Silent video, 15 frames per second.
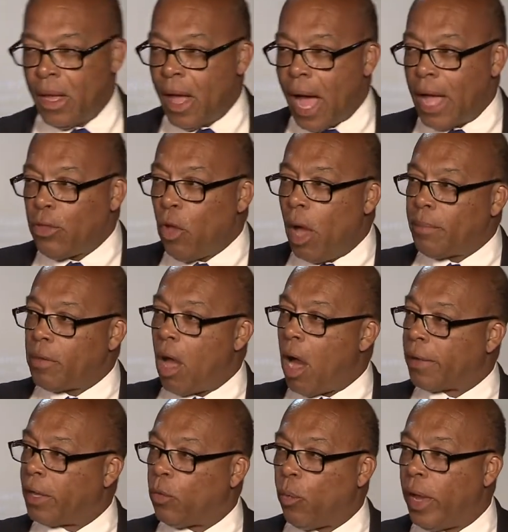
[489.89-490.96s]
I know I'm
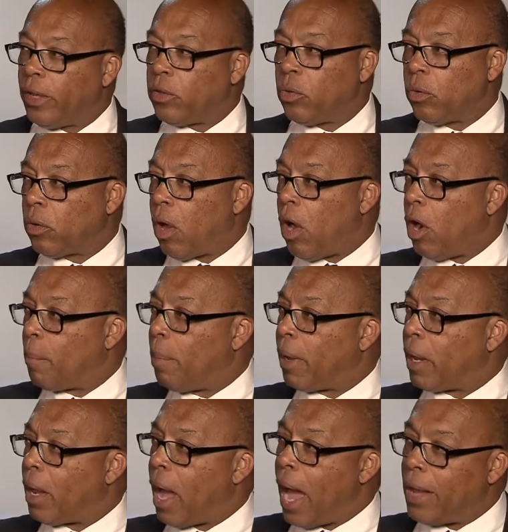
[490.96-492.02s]
talking way too long,
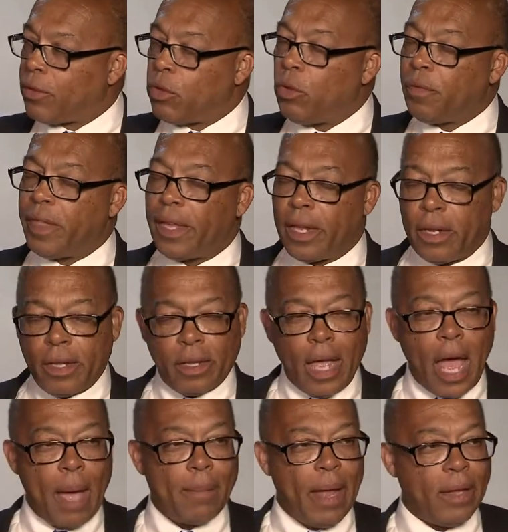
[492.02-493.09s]
but I do think at a
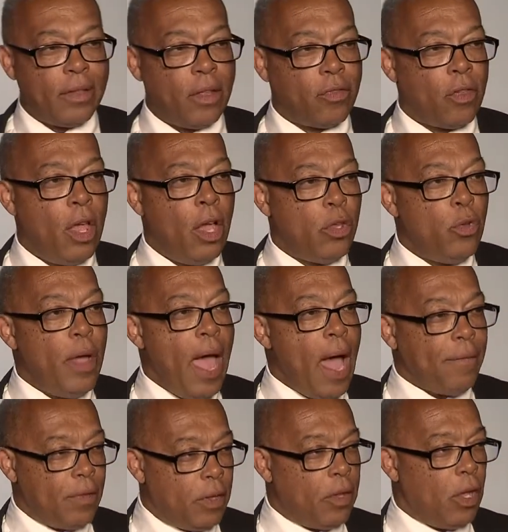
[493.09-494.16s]
time like this, you
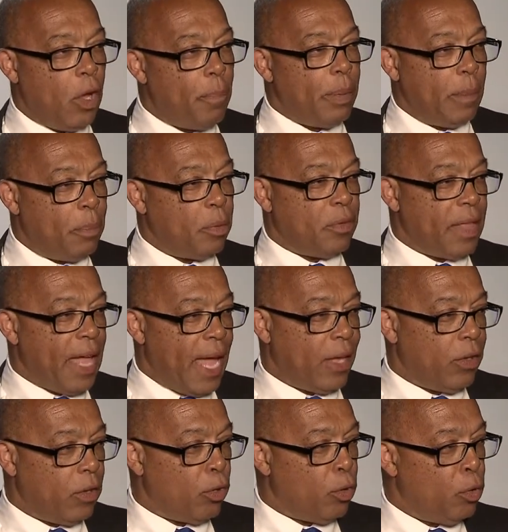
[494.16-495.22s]
have to tell people thank
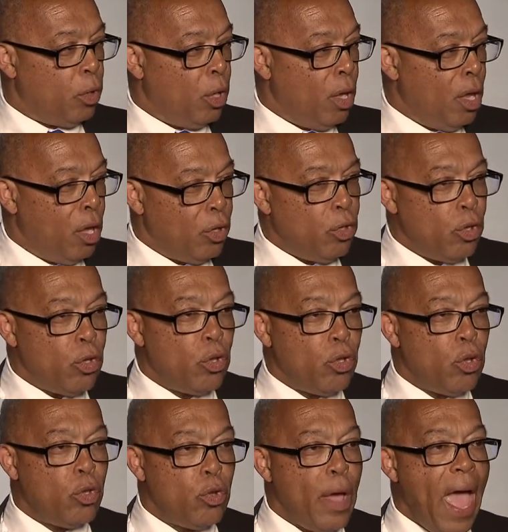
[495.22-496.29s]
you. You, you,
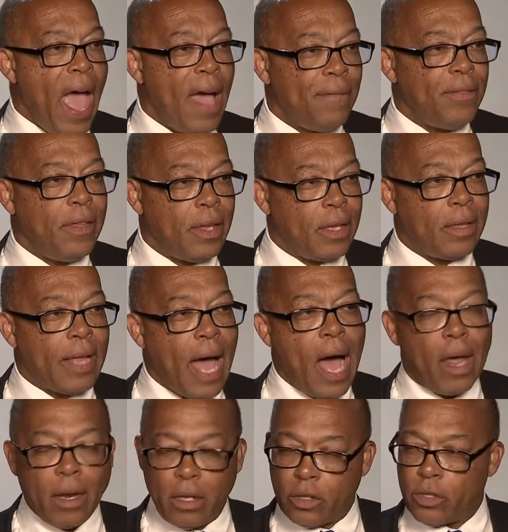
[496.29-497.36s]
you have to
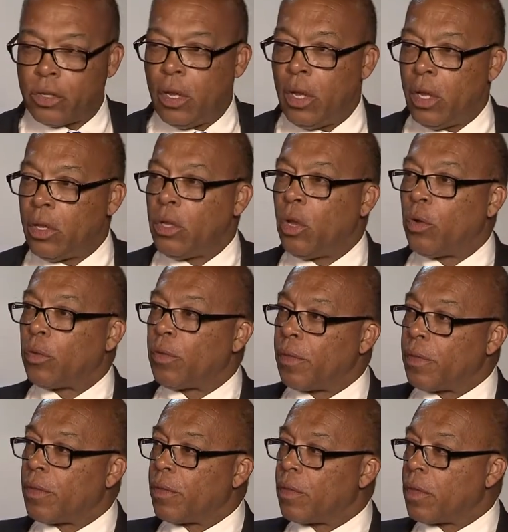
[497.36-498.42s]
acknowledge, you know,
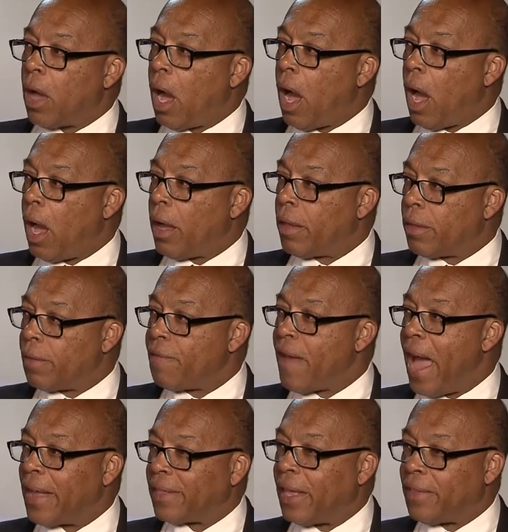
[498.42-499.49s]
uh, the
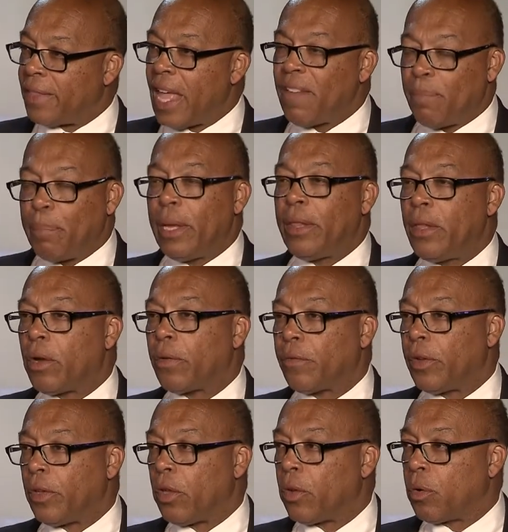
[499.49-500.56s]
fact that they've been there for
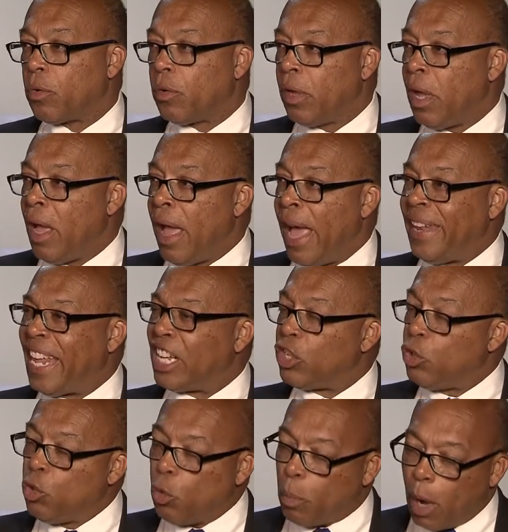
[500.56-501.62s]
you and that
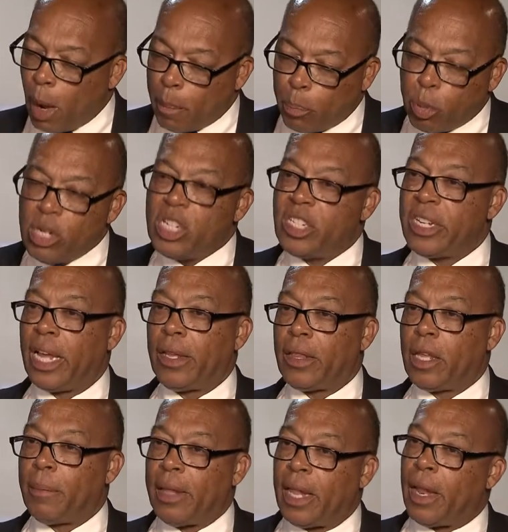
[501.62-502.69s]
you appreciate
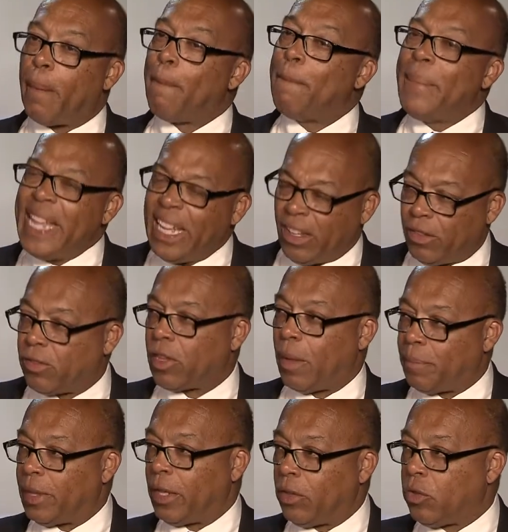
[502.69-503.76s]
them, that it means
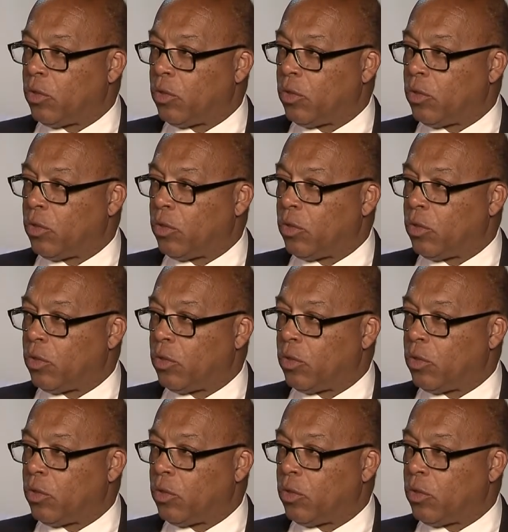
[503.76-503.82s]
something